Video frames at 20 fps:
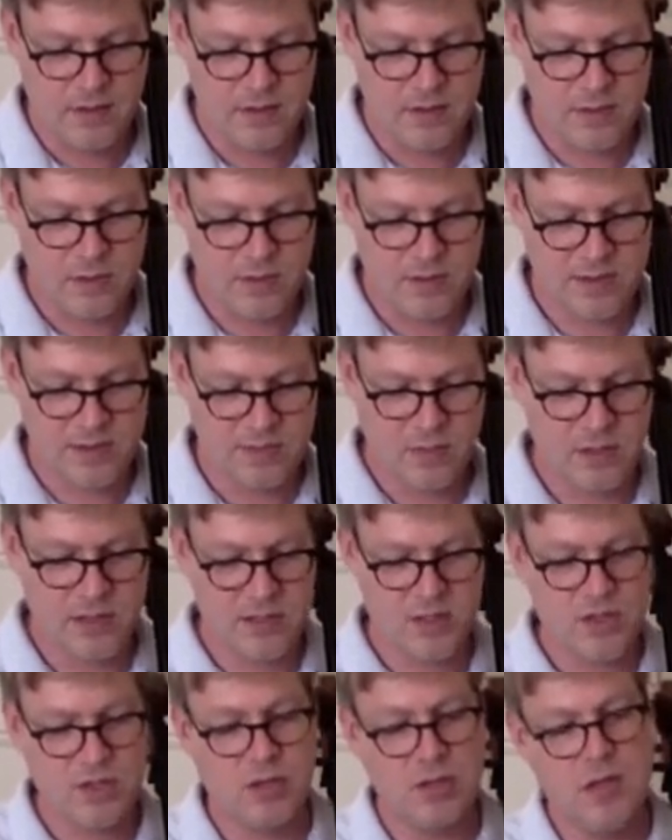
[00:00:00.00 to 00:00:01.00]
towards the
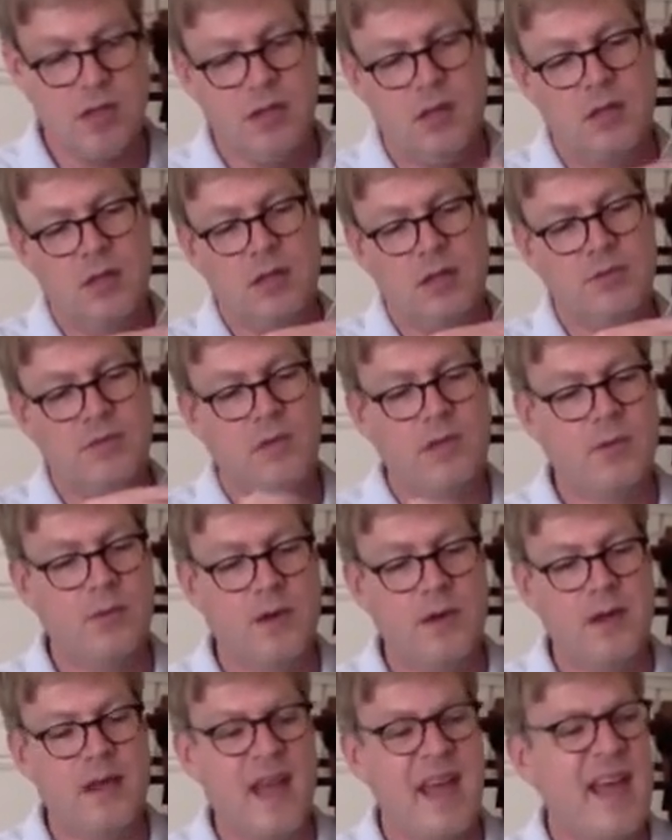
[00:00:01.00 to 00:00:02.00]
bridge. You really
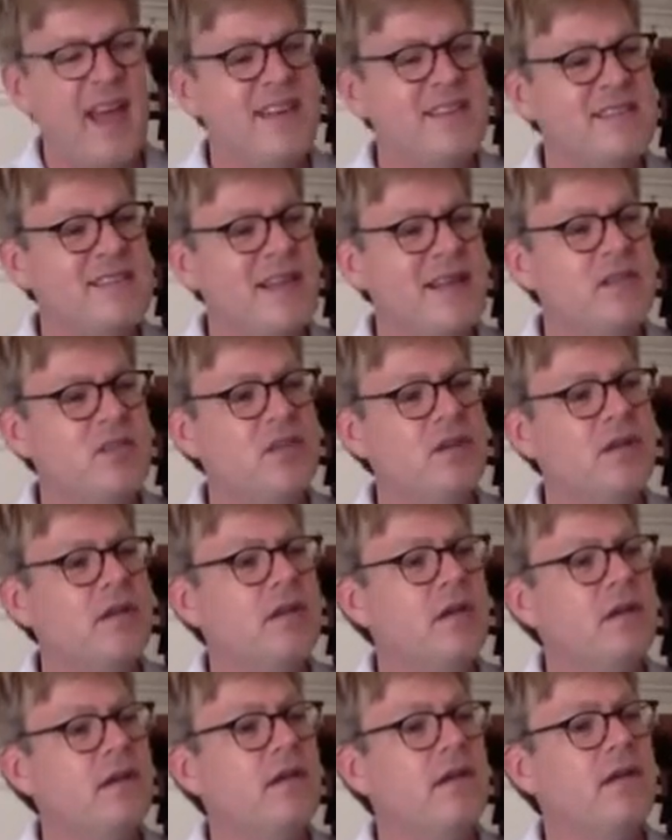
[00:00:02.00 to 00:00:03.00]
want to add
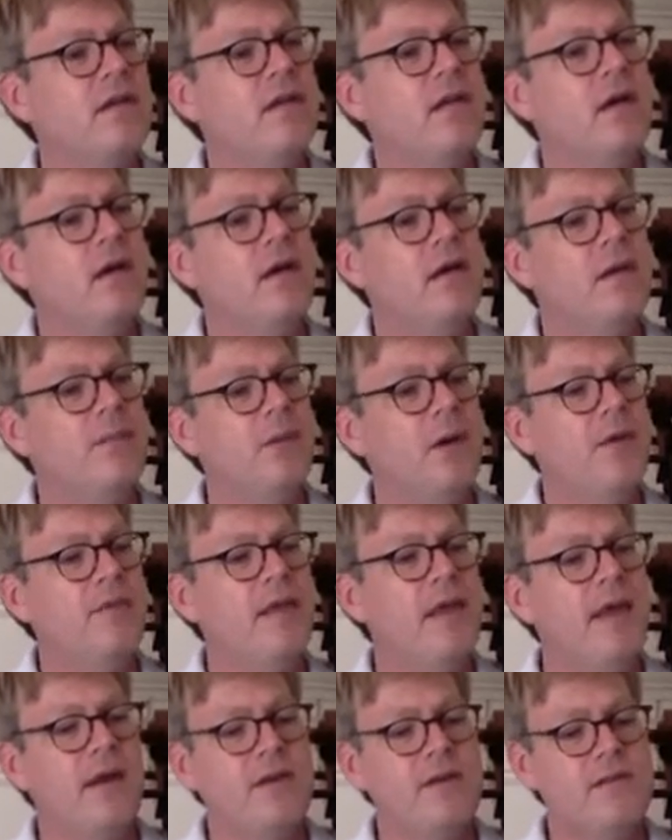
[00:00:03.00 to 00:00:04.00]
tension on
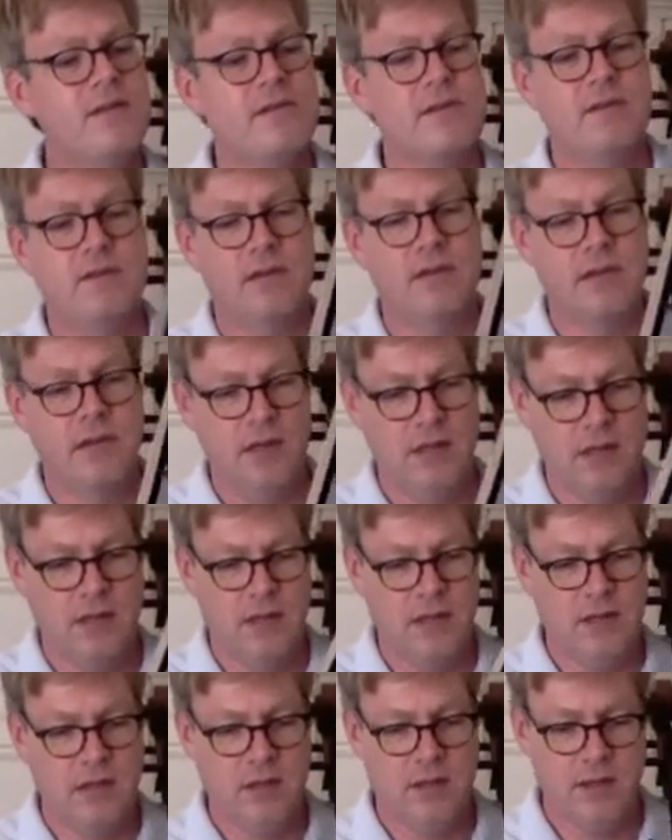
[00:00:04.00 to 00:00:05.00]
the hairs,
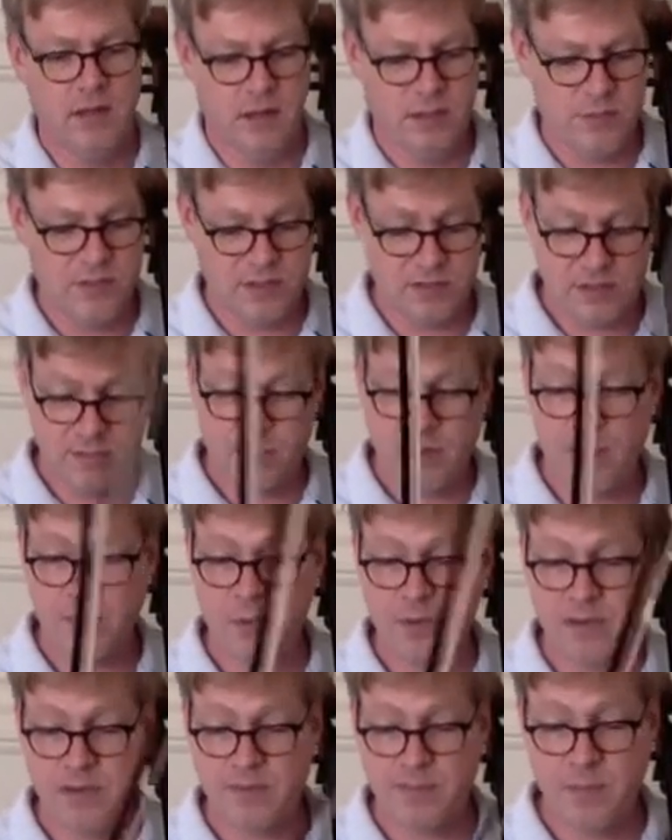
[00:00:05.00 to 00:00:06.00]
which is a problem
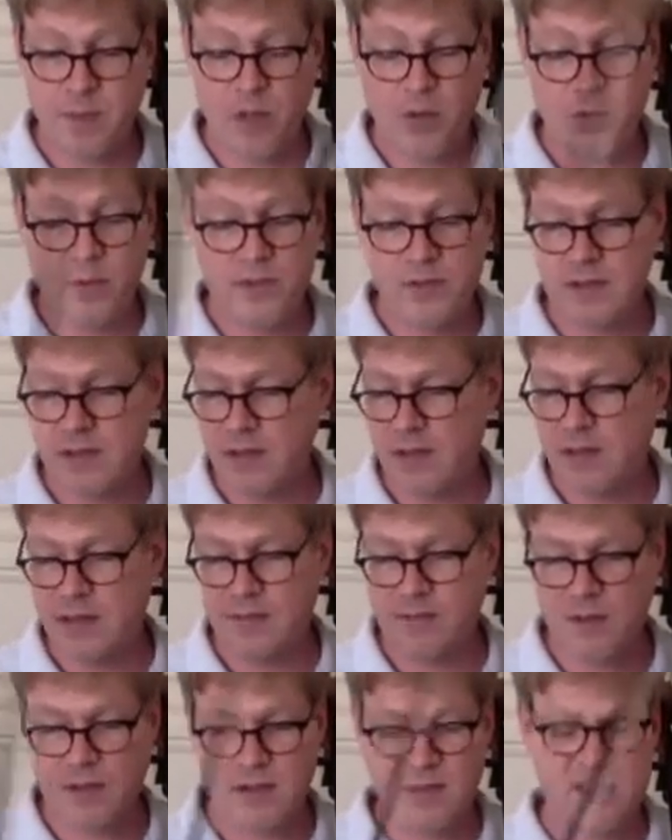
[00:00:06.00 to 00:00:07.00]
with this bow. Is
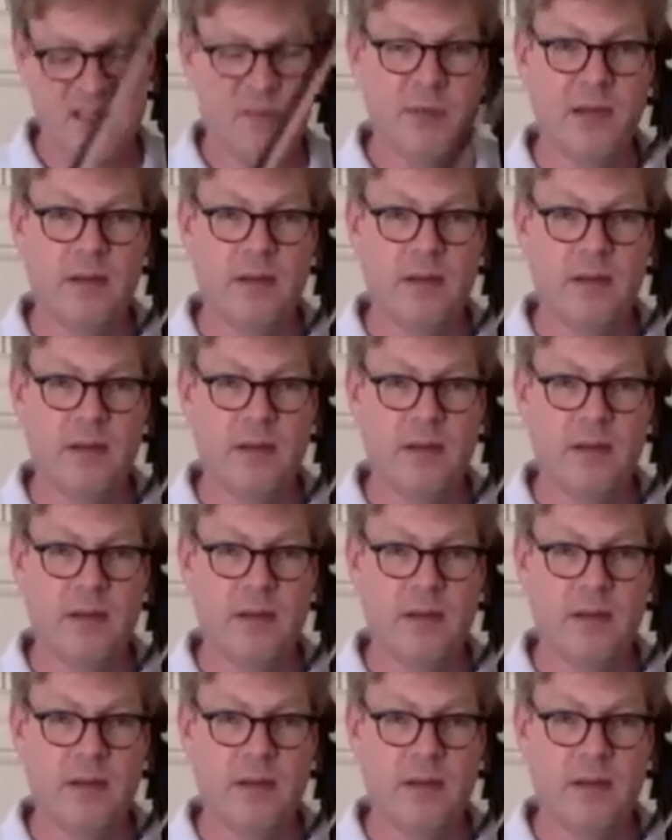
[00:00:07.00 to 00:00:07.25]
I've lost the